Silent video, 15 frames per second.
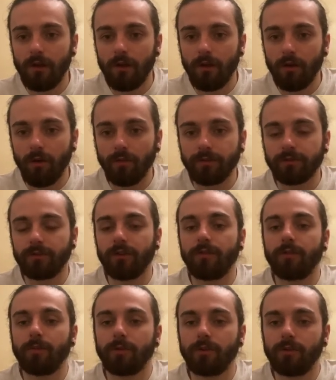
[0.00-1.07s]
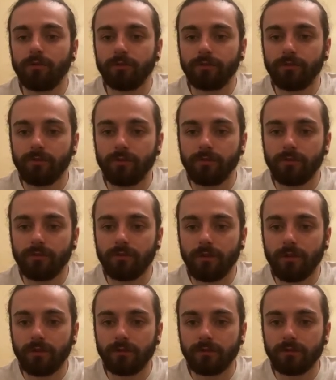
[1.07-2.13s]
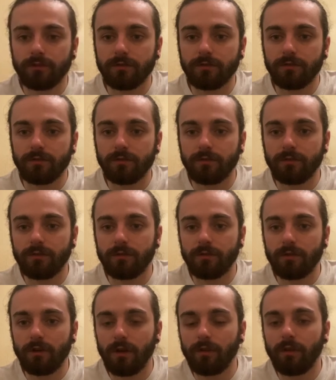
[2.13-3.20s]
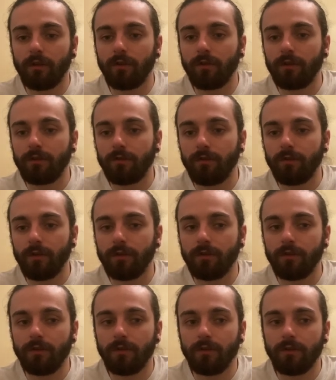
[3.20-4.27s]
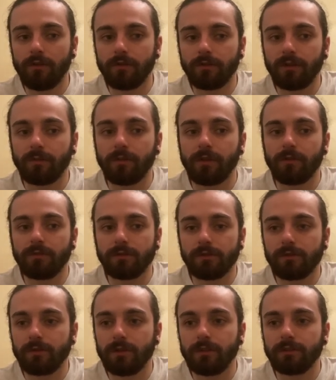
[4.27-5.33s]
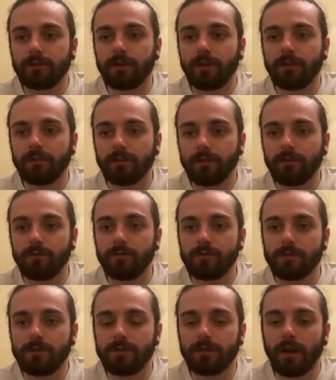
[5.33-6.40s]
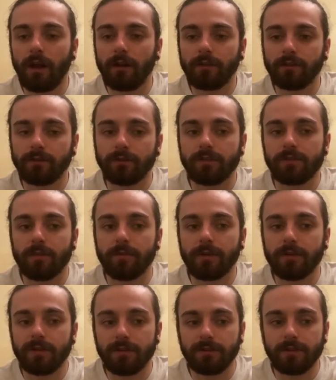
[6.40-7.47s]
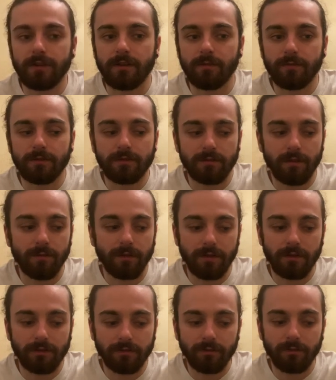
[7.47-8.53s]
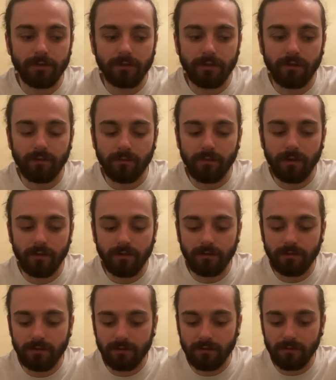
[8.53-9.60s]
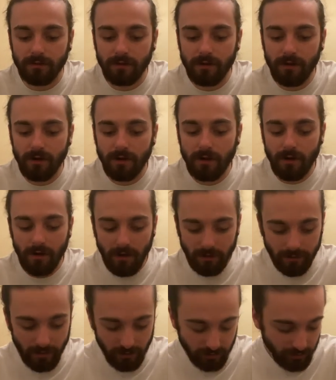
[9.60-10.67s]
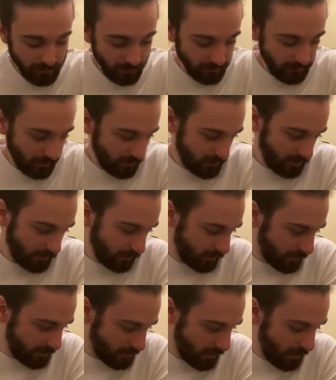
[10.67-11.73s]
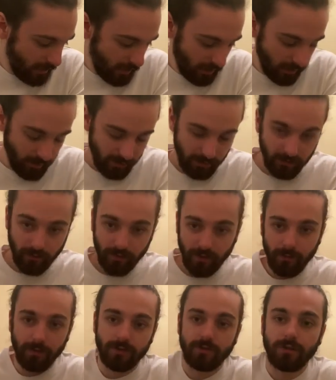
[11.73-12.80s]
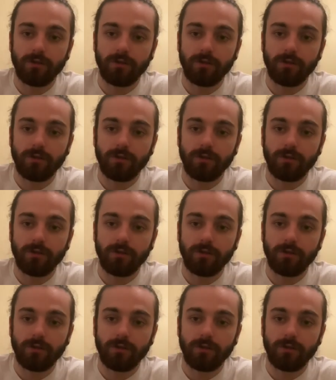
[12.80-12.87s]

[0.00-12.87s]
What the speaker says: obviously everybody goes through things in their life, and sometimes it's nice to use these characters as a bit of escape, as a bit of a storytelling method. So yeah, it's just things to consider, guys. Anyway, thank you very much.